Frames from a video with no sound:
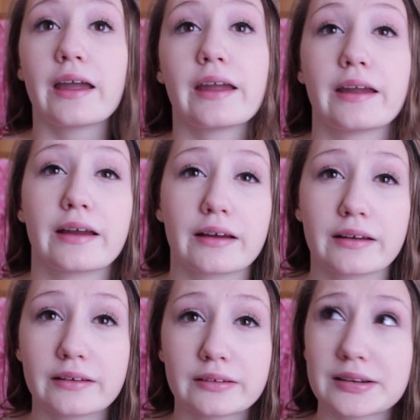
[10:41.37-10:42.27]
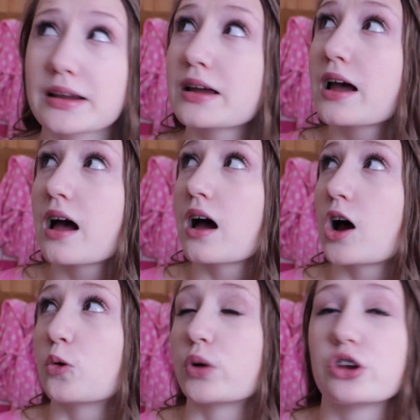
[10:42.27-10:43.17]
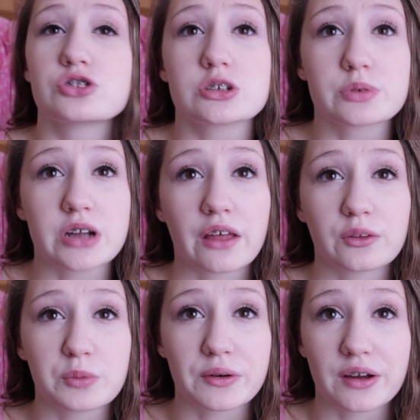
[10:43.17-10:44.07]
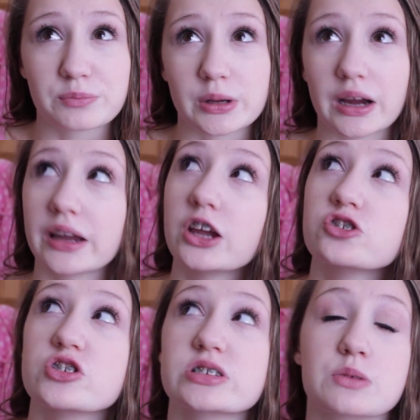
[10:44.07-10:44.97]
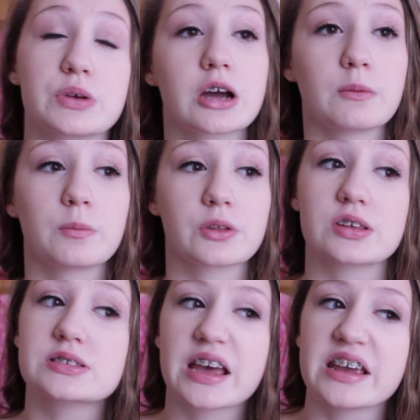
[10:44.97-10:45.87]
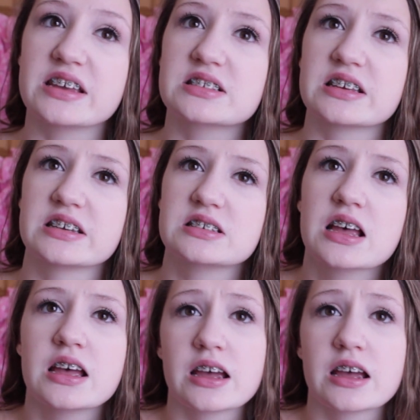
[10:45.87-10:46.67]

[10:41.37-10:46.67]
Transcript: and we used to pretend that we were FBI agents, and we come up with these cases,